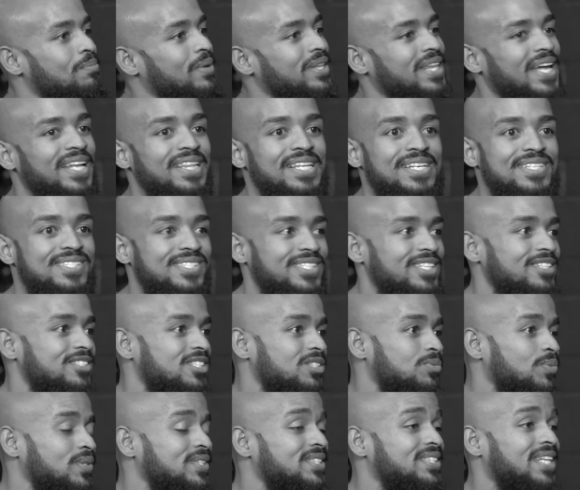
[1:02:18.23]
But then the
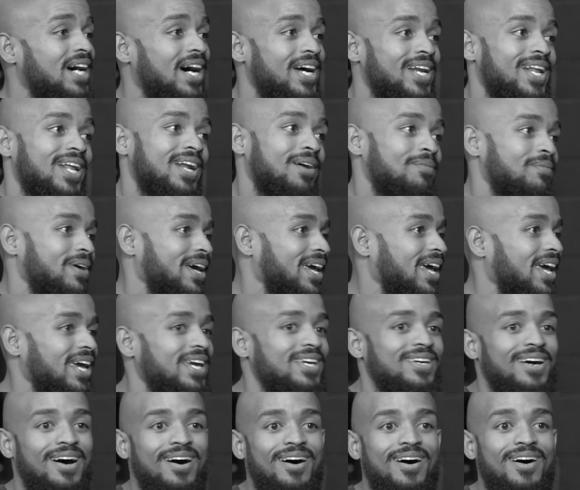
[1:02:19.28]
season was done and I'm like, hey,
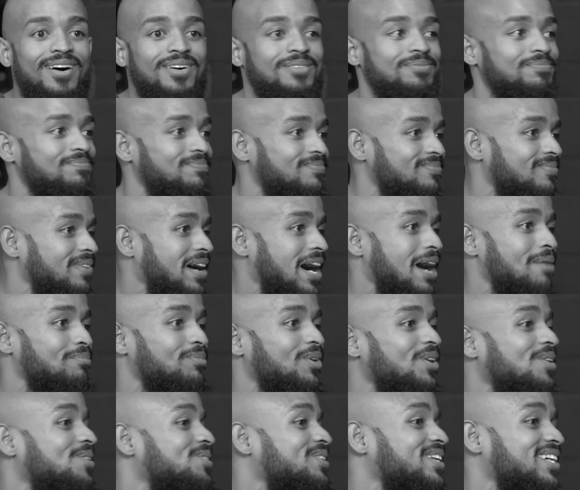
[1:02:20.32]
y'all, I'm
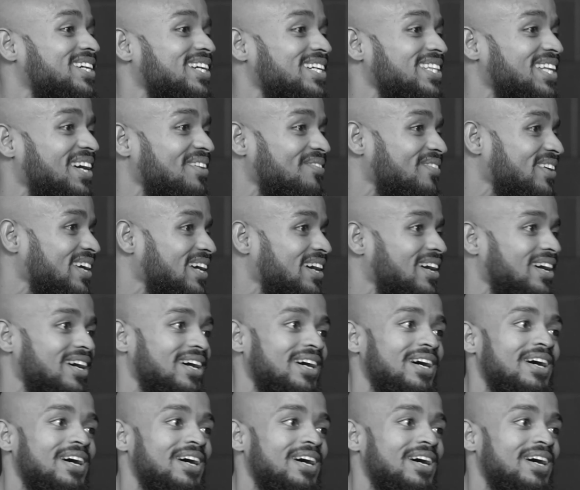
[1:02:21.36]
going to Colombia.